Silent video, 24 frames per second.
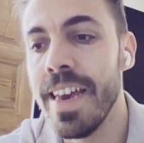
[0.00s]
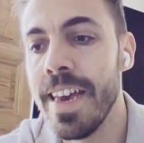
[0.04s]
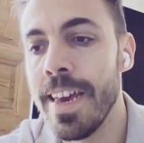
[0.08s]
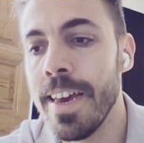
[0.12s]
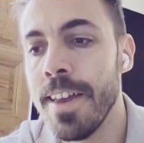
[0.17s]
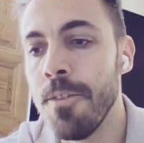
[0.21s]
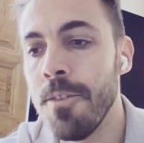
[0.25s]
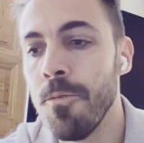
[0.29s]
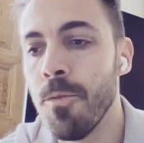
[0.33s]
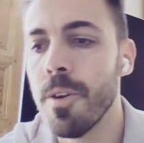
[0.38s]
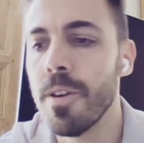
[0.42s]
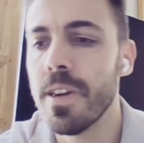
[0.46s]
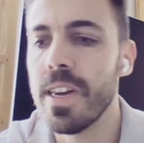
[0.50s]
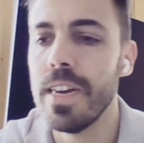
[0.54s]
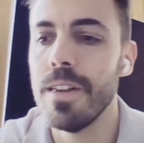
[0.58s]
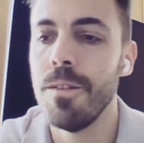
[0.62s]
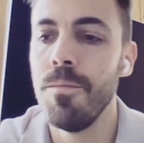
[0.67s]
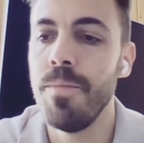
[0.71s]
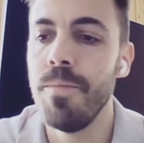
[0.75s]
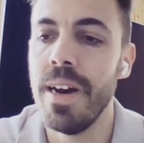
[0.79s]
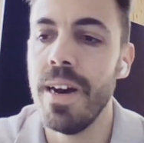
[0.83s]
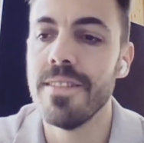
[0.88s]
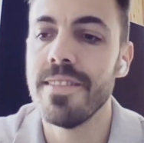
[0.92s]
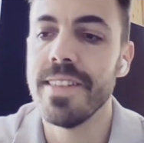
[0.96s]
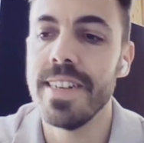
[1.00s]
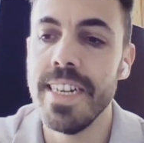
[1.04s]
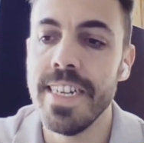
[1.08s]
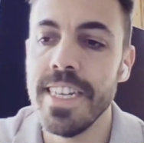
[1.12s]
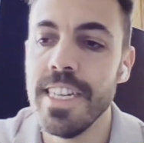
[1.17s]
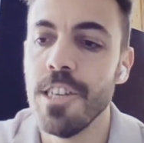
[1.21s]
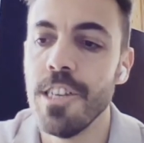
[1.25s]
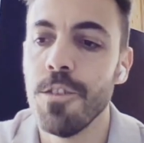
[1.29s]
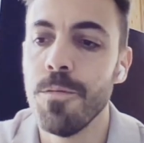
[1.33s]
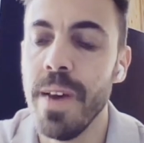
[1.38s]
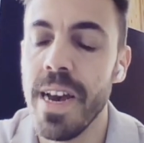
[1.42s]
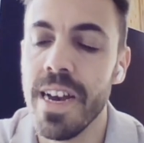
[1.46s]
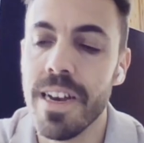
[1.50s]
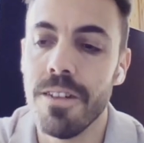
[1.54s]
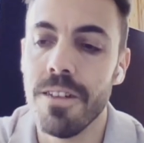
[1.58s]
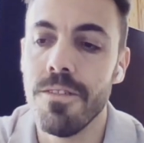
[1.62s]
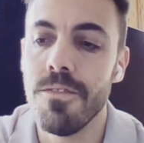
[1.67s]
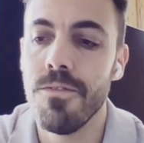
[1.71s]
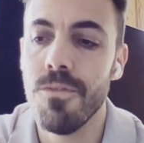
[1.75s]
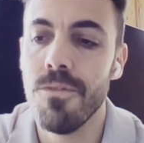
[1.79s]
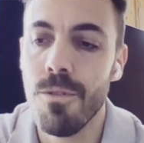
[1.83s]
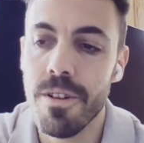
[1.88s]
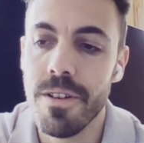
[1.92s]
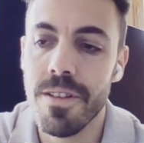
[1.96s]
And we were kind of bouncing ideas back
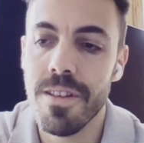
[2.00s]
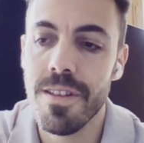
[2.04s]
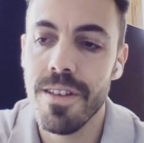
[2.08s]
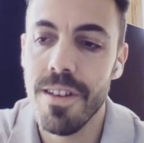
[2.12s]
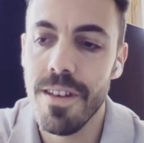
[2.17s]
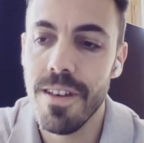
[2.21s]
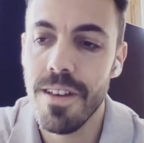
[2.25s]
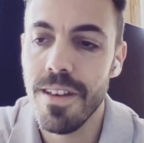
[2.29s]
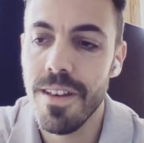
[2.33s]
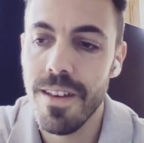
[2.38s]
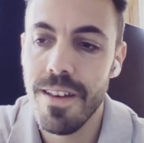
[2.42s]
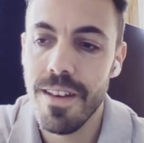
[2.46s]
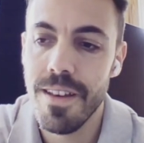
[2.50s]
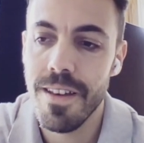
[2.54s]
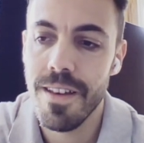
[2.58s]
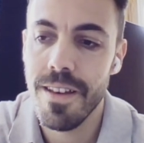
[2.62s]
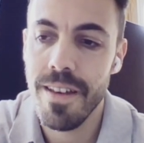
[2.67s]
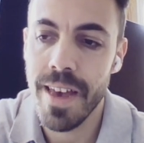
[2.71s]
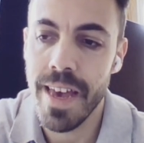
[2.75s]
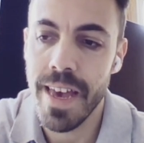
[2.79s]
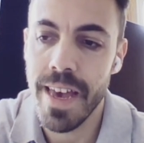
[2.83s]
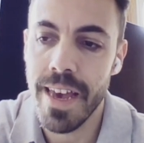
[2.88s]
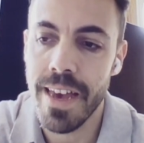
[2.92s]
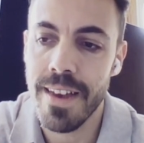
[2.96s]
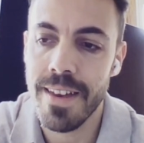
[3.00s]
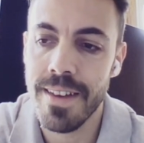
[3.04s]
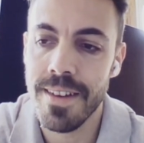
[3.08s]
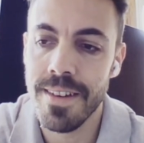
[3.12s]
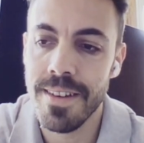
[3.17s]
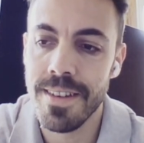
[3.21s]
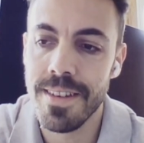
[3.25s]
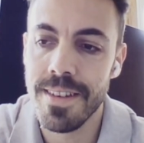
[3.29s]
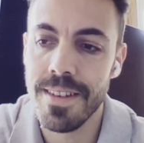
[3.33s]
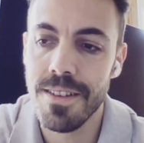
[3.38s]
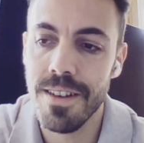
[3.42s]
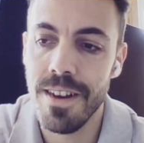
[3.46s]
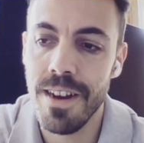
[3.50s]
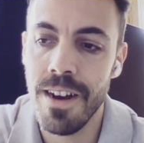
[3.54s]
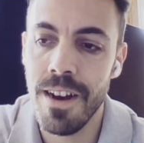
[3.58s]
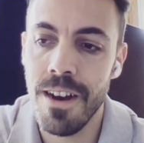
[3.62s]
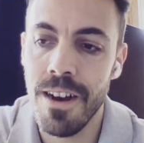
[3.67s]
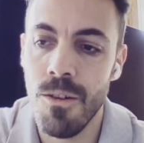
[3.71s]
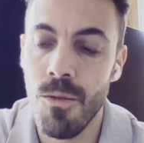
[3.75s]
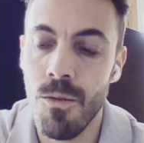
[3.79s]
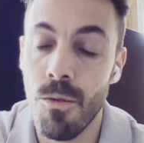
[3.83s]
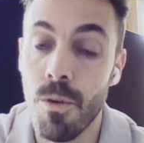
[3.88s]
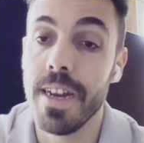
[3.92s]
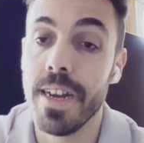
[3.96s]
and forth and
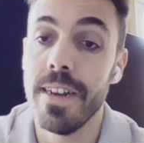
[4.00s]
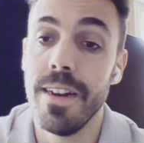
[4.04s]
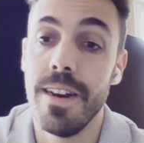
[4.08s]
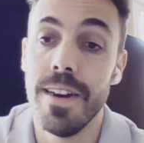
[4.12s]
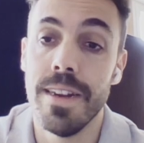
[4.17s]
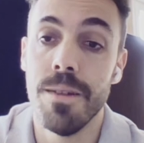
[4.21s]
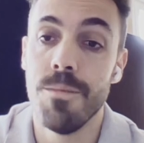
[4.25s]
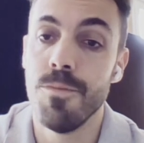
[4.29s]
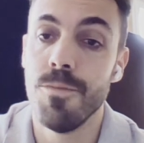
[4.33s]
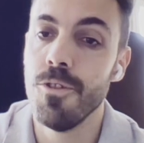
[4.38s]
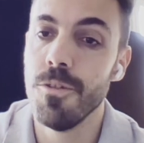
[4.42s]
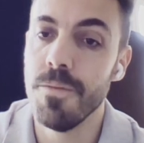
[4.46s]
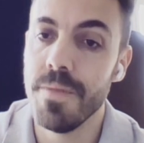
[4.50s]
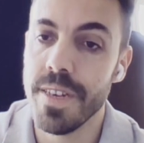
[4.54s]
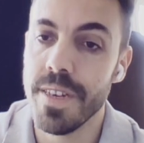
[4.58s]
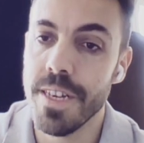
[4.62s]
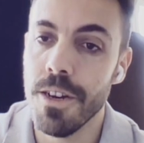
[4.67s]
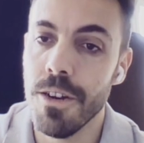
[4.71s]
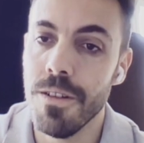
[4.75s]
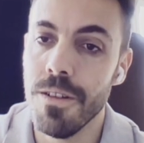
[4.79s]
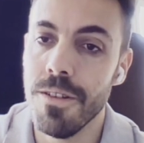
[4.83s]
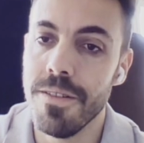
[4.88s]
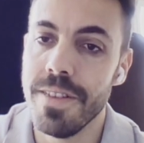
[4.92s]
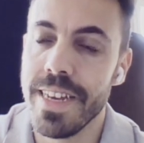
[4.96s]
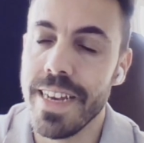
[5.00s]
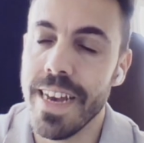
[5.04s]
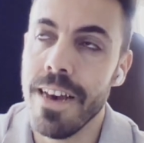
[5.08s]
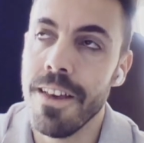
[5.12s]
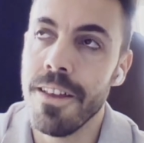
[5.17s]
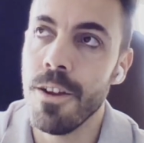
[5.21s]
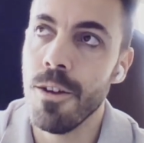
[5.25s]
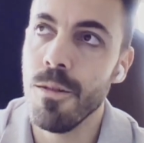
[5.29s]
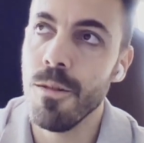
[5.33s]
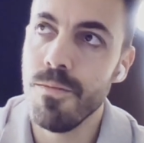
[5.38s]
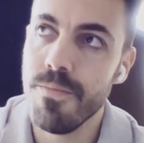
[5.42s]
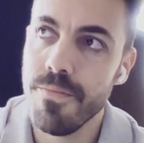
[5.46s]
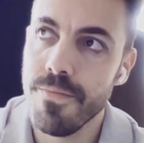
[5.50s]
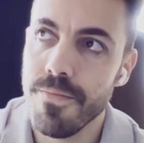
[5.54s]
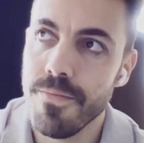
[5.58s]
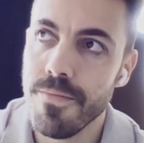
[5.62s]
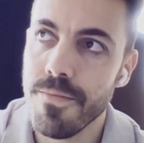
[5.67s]
uh, working on improving YOLO together.